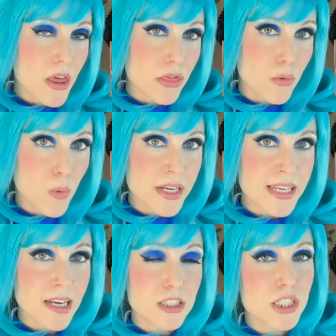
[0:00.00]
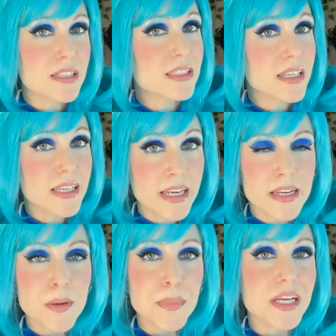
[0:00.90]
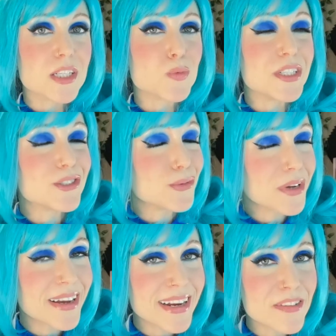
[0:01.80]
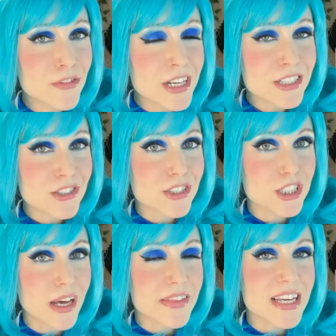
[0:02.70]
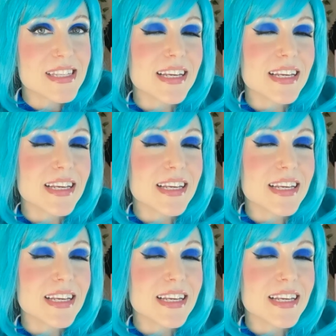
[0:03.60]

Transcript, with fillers: The one catch is, again, because we do not have research on this,